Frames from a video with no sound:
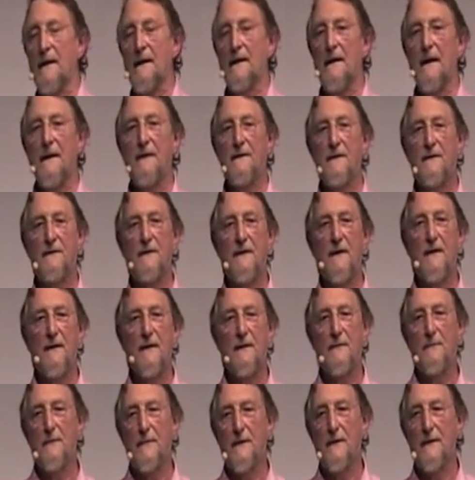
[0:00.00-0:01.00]
A
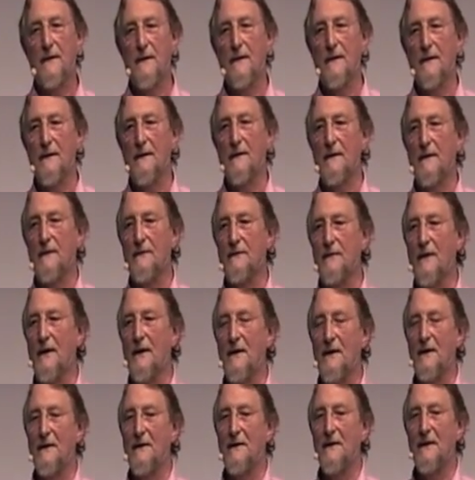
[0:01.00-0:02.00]
landscape for
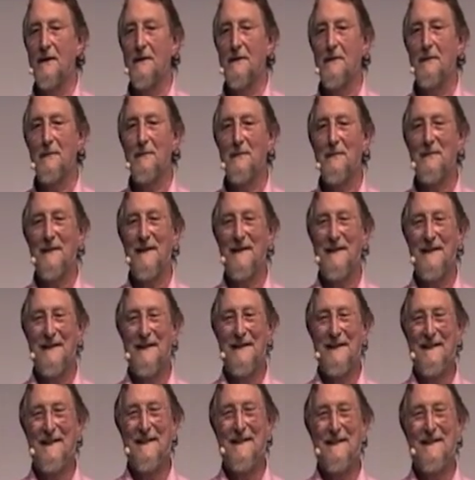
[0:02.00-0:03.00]
Harley
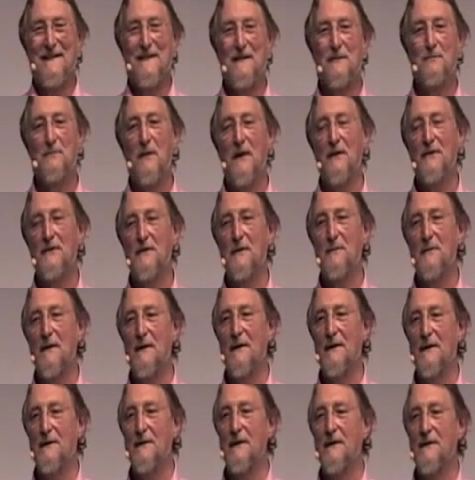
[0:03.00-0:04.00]
of
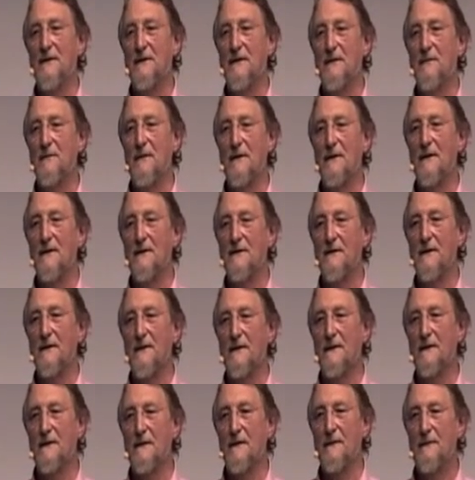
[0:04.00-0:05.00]
possibilities
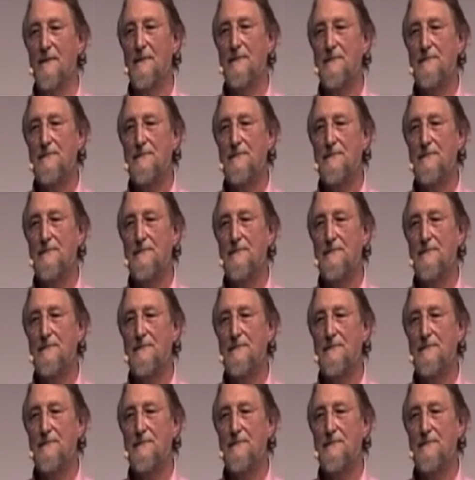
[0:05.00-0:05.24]
emerges.